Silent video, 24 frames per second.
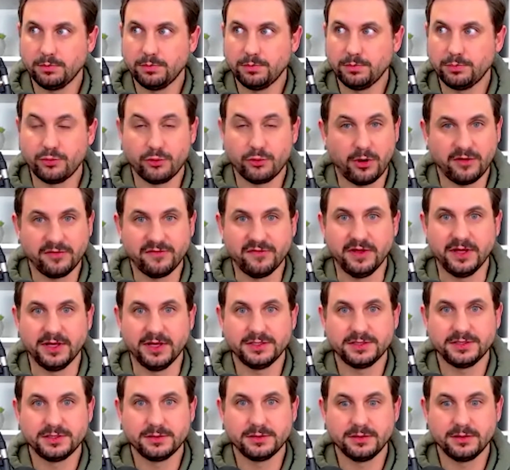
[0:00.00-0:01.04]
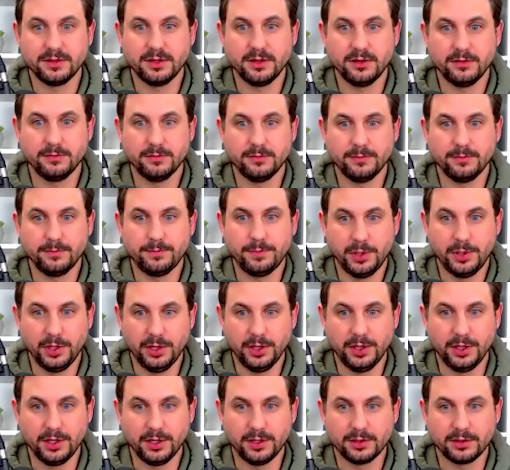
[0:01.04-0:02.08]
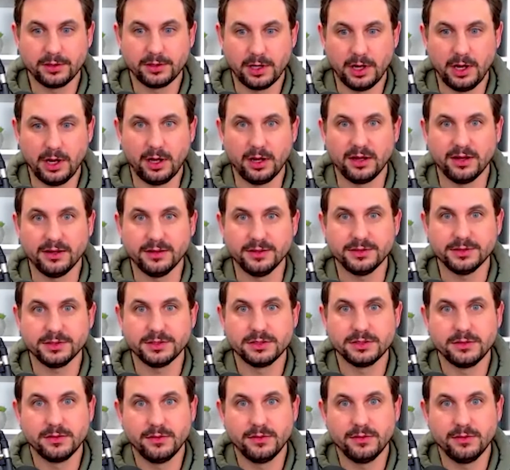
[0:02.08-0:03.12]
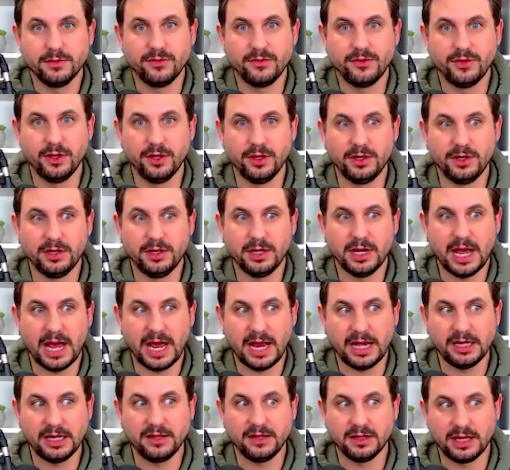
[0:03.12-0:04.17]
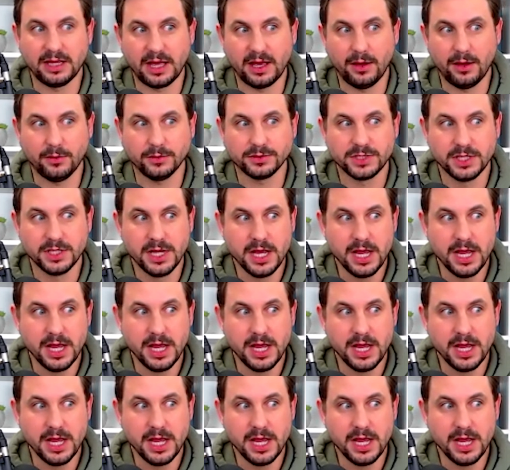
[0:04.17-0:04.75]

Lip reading: profit per client than anything else.